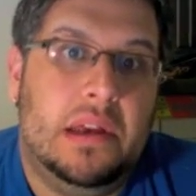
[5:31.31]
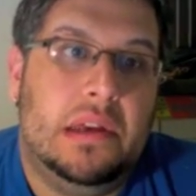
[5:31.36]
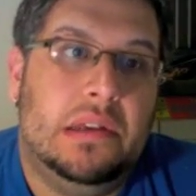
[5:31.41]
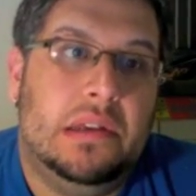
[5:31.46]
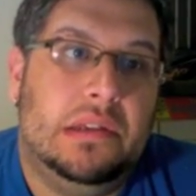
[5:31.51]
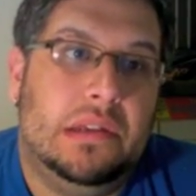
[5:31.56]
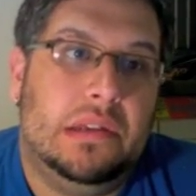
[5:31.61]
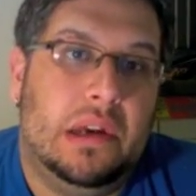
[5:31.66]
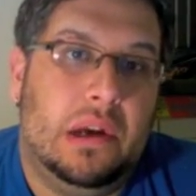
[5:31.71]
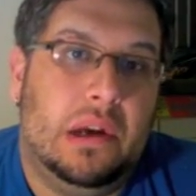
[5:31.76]

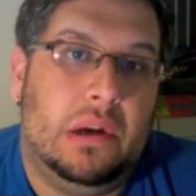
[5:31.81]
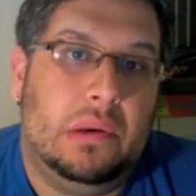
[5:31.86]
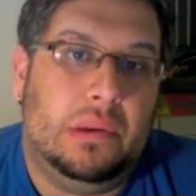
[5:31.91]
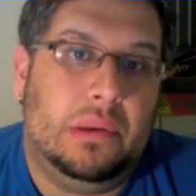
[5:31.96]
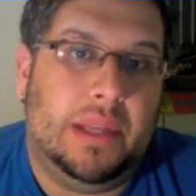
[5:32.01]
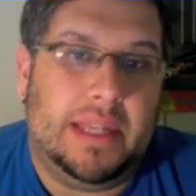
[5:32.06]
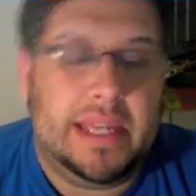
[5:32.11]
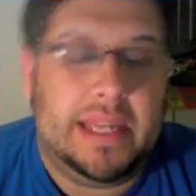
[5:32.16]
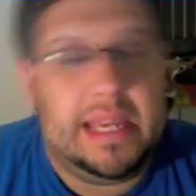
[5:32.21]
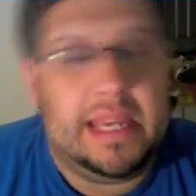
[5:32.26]
So
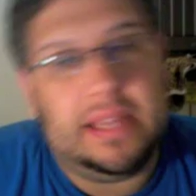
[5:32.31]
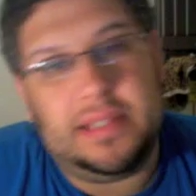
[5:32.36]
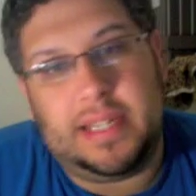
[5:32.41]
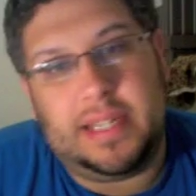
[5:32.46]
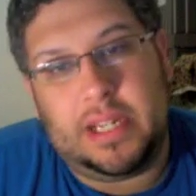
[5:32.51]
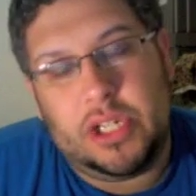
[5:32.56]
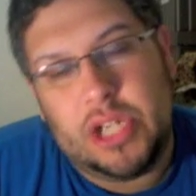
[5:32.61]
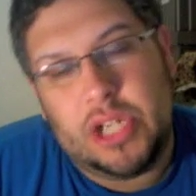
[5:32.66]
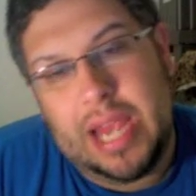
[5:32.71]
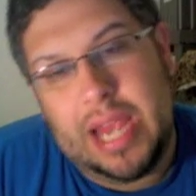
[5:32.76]
like he has like
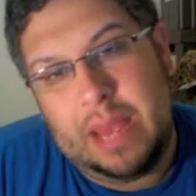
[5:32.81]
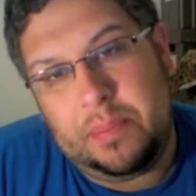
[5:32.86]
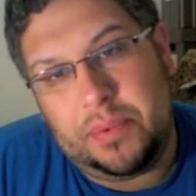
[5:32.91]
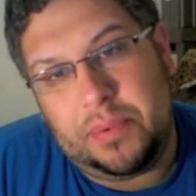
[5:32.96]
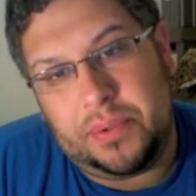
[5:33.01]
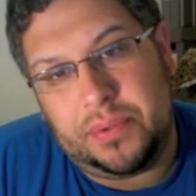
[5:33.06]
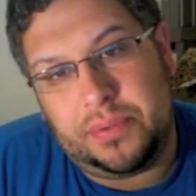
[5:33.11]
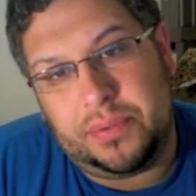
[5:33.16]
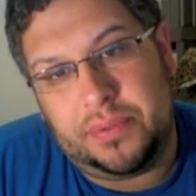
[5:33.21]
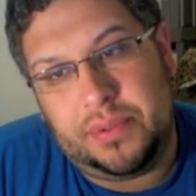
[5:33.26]
a
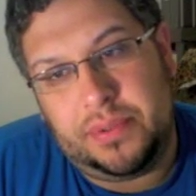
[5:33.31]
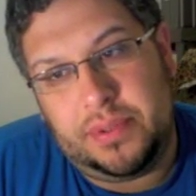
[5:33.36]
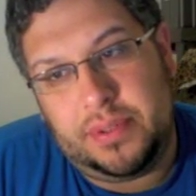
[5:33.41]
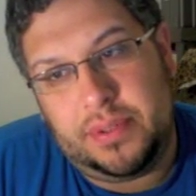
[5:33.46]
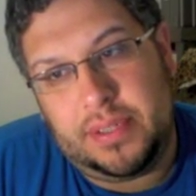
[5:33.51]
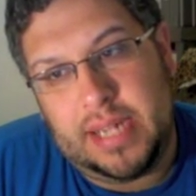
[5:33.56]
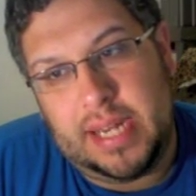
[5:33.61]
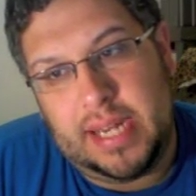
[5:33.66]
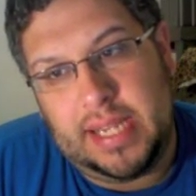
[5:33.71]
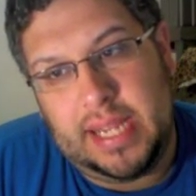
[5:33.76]
chapel
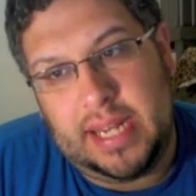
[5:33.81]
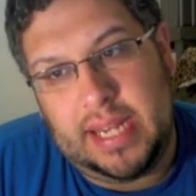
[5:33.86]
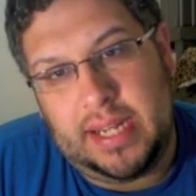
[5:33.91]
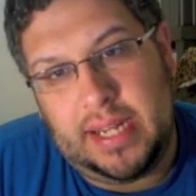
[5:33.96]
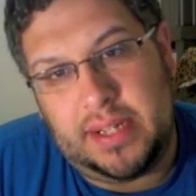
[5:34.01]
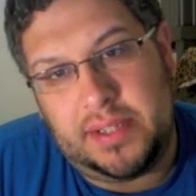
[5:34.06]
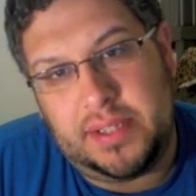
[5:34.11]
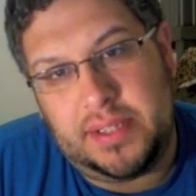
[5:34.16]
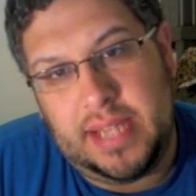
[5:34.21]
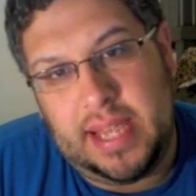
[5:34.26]
dedicated
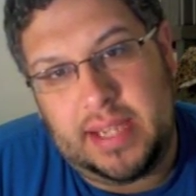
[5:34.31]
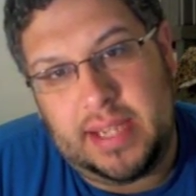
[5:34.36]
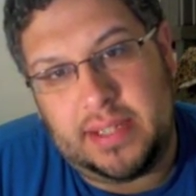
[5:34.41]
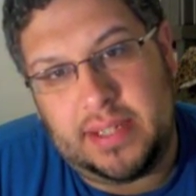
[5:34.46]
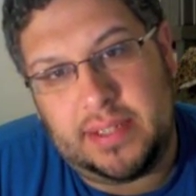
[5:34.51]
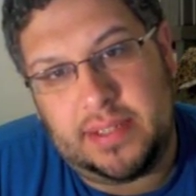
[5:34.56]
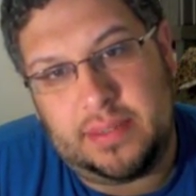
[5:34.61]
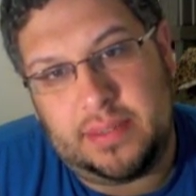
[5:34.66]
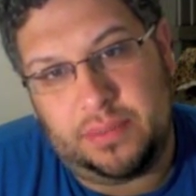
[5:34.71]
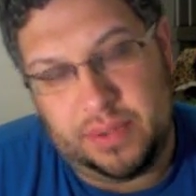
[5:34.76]
to
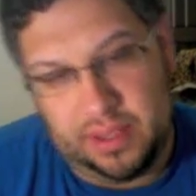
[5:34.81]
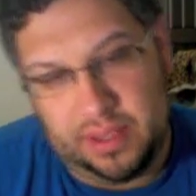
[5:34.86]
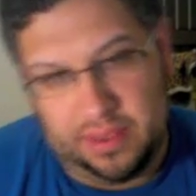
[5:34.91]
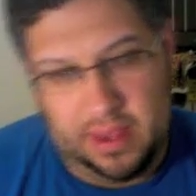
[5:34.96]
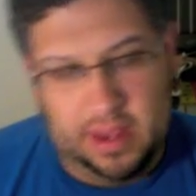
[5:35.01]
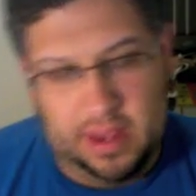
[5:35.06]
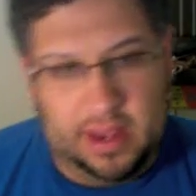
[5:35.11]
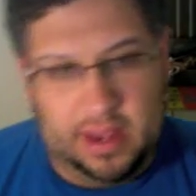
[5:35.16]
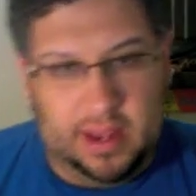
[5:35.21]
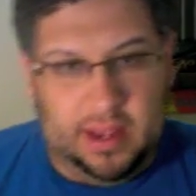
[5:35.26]
sex with
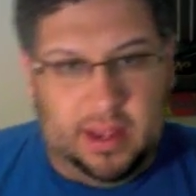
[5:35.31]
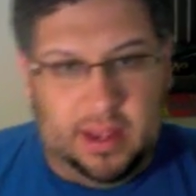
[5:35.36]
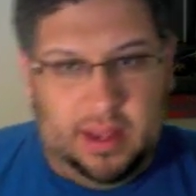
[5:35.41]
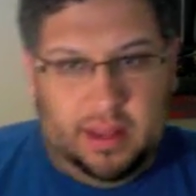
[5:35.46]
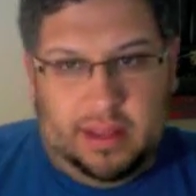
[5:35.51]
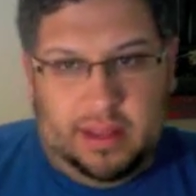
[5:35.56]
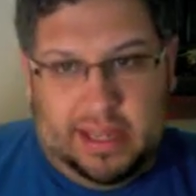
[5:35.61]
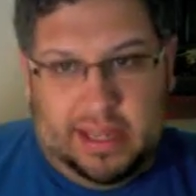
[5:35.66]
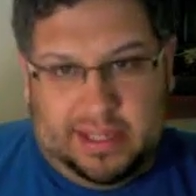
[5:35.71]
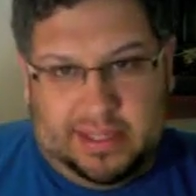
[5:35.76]

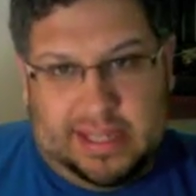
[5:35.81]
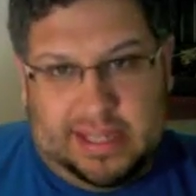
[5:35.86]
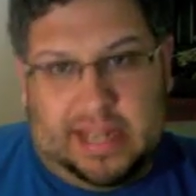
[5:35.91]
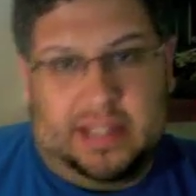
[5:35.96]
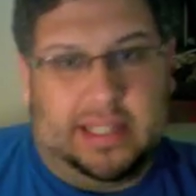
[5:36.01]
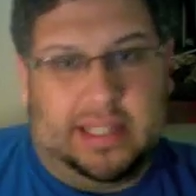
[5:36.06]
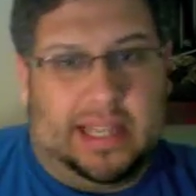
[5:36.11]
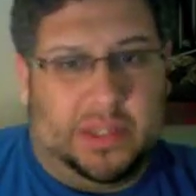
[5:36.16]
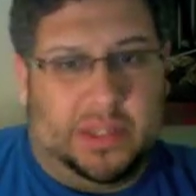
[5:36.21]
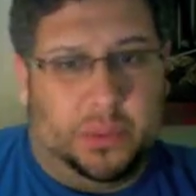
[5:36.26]
like stained glass